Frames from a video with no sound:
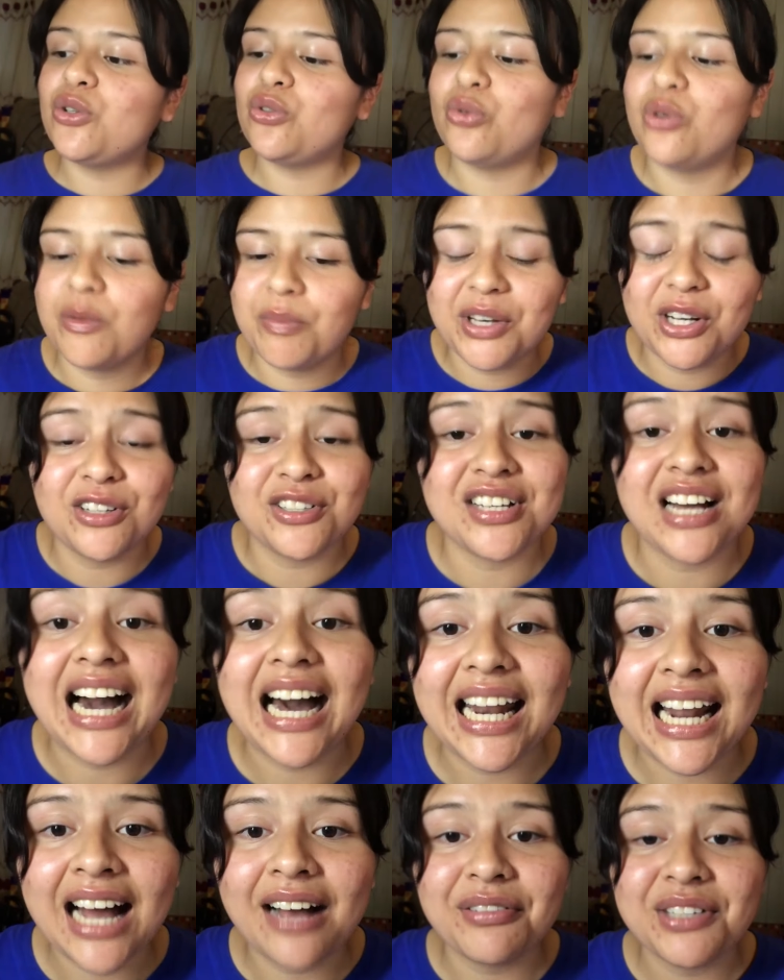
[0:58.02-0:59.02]
to do it because
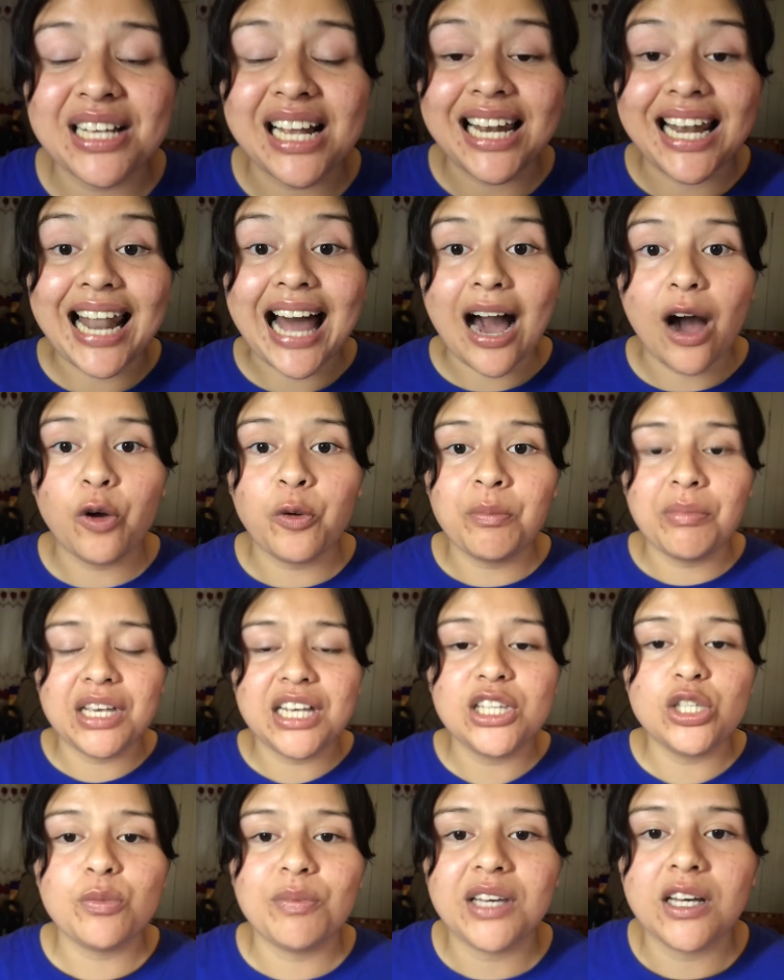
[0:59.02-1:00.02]
God has allowed
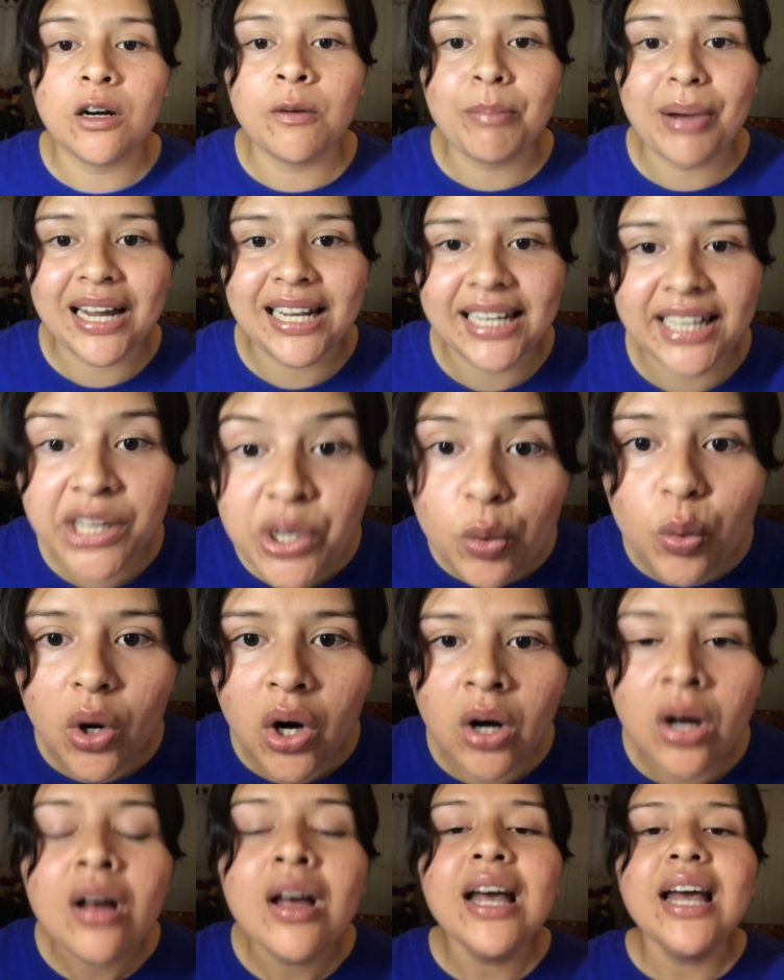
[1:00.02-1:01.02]
me to become
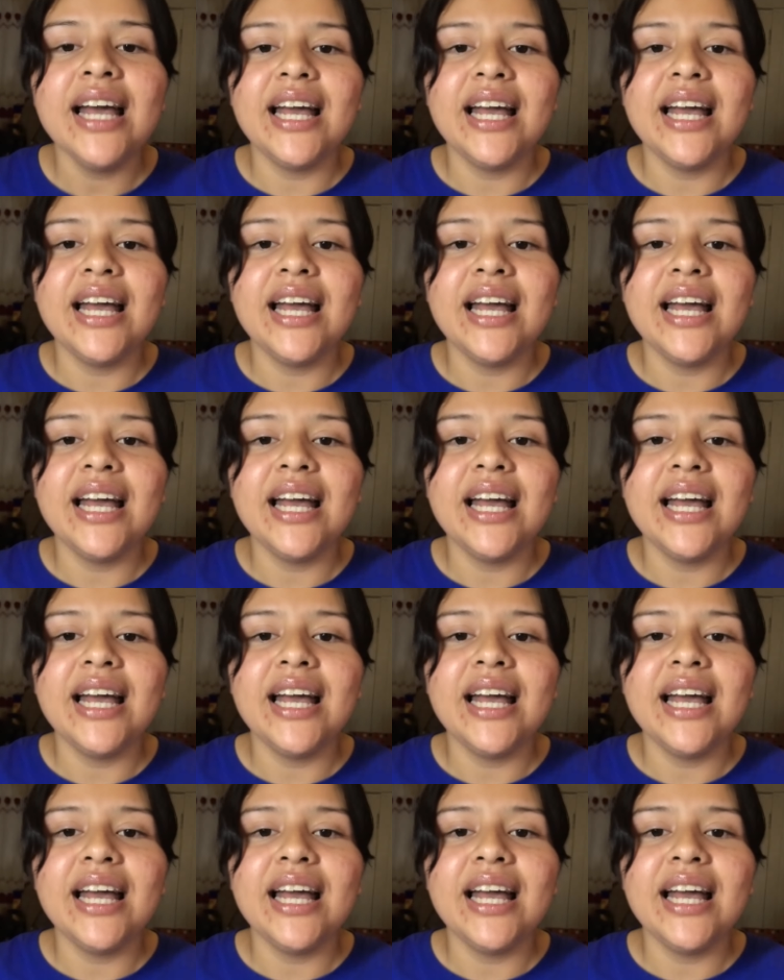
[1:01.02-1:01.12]
bilingual